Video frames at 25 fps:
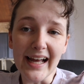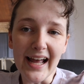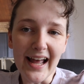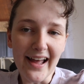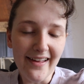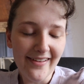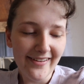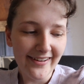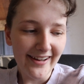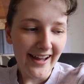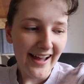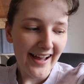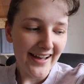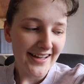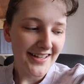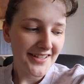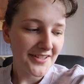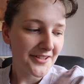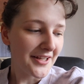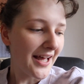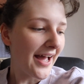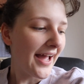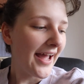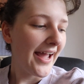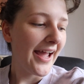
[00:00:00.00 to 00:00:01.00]
Hello
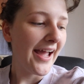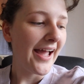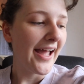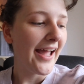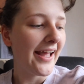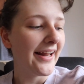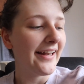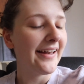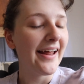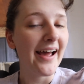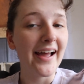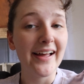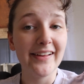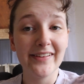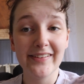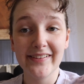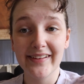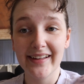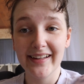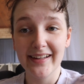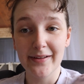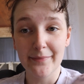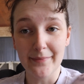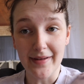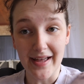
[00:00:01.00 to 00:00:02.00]
guys, and I look
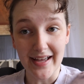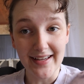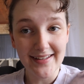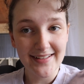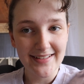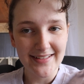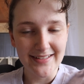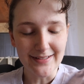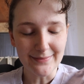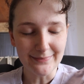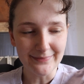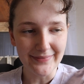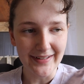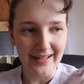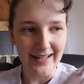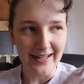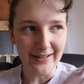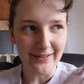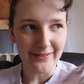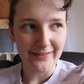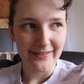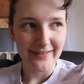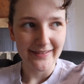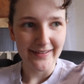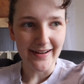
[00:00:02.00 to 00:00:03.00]
like a mess,
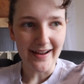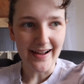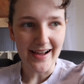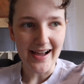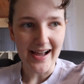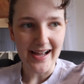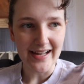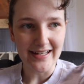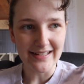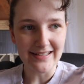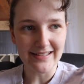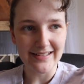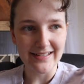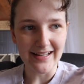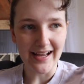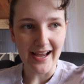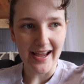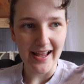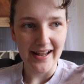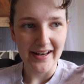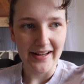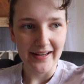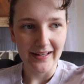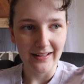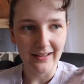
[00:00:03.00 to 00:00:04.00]
but I
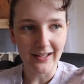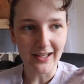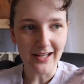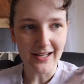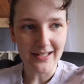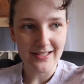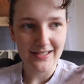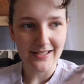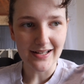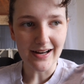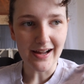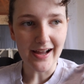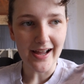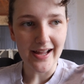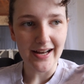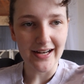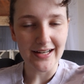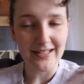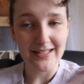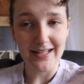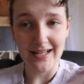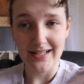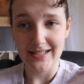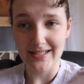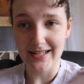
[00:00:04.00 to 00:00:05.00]
decided last night,
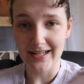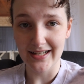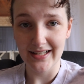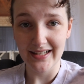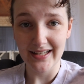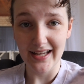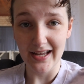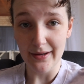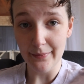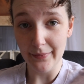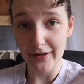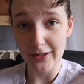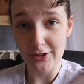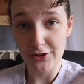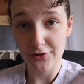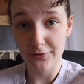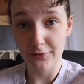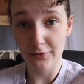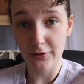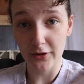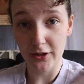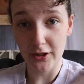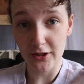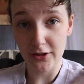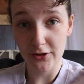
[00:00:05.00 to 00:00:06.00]
as I didn't get much
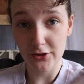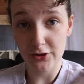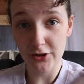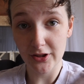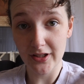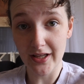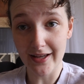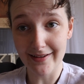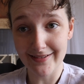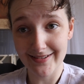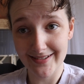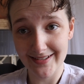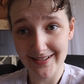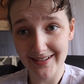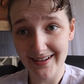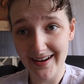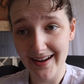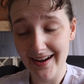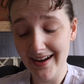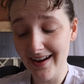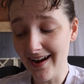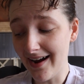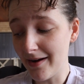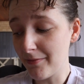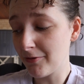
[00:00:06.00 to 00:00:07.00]
footage
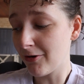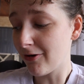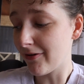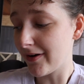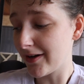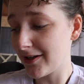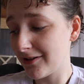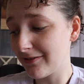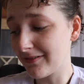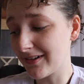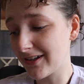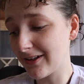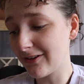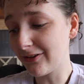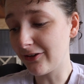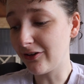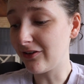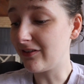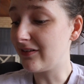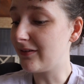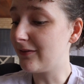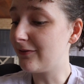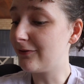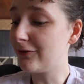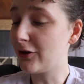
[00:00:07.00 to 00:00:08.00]
yesterday, I'm going to
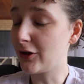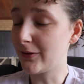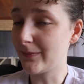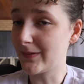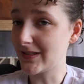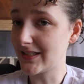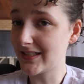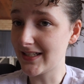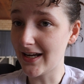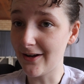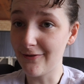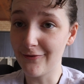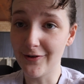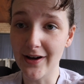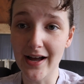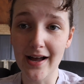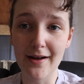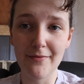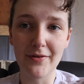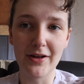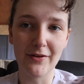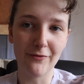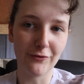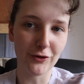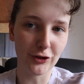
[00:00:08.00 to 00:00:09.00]
include Vlogmas Day
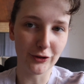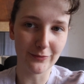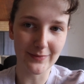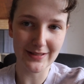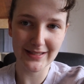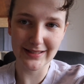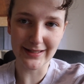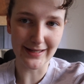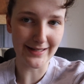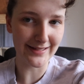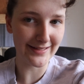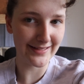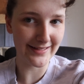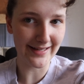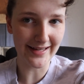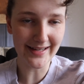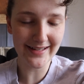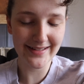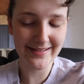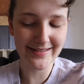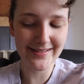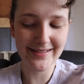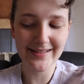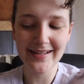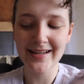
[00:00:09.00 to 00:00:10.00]
5 and Vlogmas Day
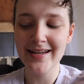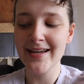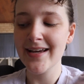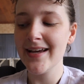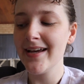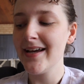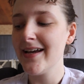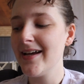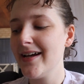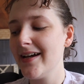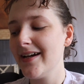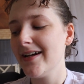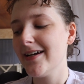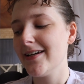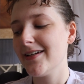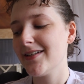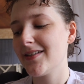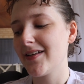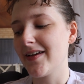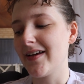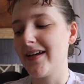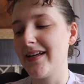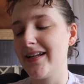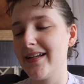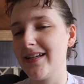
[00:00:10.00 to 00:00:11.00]
6.
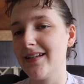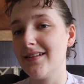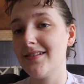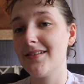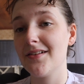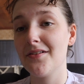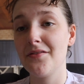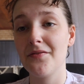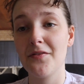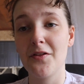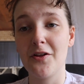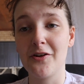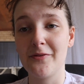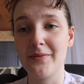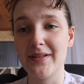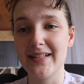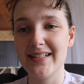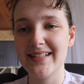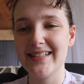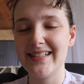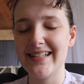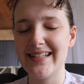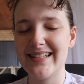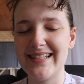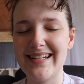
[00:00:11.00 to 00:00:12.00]
So it is
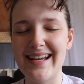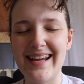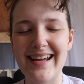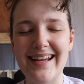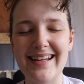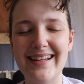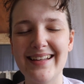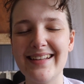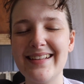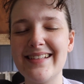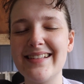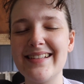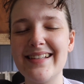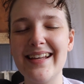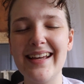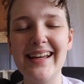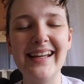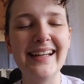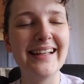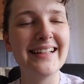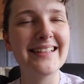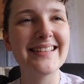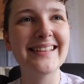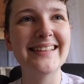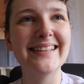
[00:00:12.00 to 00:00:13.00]
Vlogmas Day
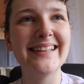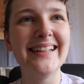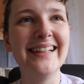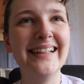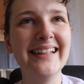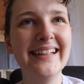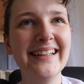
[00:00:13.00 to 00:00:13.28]
6.